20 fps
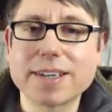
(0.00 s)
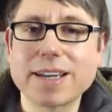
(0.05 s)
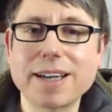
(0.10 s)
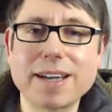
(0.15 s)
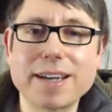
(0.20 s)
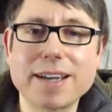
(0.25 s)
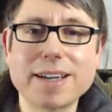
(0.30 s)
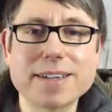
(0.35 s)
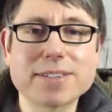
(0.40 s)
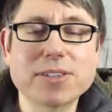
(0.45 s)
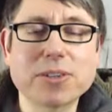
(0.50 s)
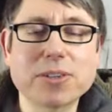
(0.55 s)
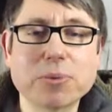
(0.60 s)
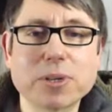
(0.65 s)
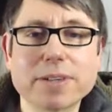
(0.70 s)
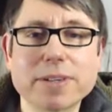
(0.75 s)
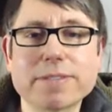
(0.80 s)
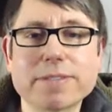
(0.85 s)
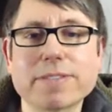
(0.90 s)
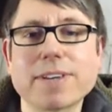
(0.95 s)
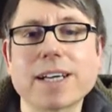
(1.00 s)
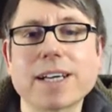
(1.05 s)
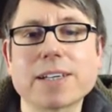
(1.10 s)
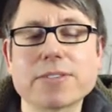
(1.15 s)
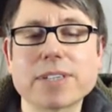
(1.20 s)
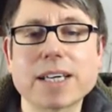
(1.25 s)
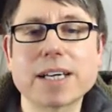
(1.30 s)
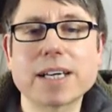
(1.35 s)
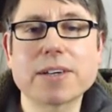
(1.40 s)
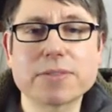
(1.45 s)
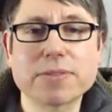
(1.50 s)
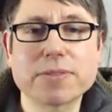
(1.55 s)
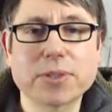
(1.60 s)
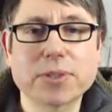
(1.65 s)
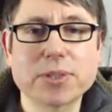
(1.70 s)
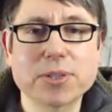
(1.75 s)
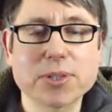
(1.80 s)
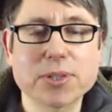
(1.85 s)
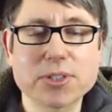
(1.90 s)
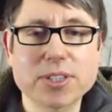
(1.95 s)
as you will have found out for
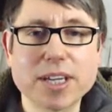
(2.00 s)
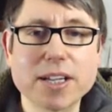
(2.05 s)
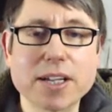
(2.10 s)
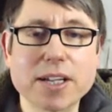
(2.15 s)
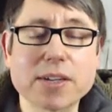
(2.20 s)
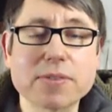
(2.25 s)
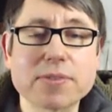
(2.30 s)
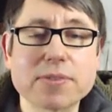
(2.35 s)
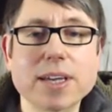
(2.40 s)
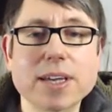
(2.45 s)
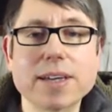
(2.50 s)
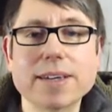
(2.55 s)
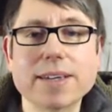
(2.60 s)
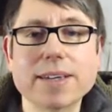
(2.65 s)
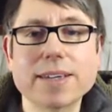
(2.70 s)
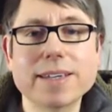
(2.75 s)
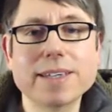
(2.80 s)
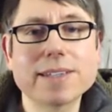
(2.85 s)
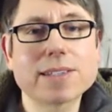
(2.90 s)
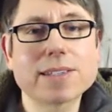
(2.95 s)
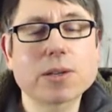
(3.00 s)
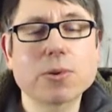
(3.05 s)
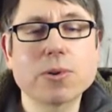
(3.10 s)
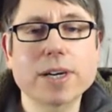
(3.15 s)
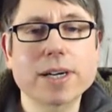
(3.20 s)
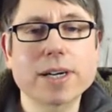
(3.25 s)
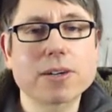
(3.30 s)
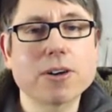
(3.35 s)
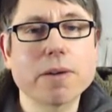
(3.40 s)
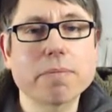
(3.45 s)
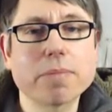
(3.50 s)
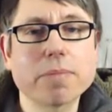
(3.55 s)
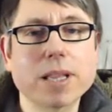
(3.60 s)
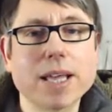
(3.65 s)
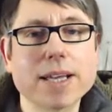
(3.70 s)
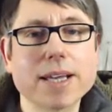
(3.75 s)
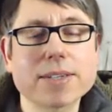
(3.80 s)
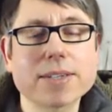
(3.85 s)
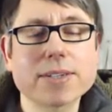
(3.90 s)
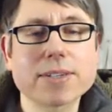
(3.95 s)
yourselves, is quite
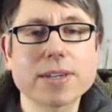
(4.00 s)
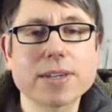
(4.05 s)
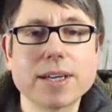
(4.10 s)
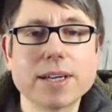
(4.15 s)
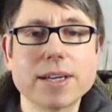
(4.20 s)
complex.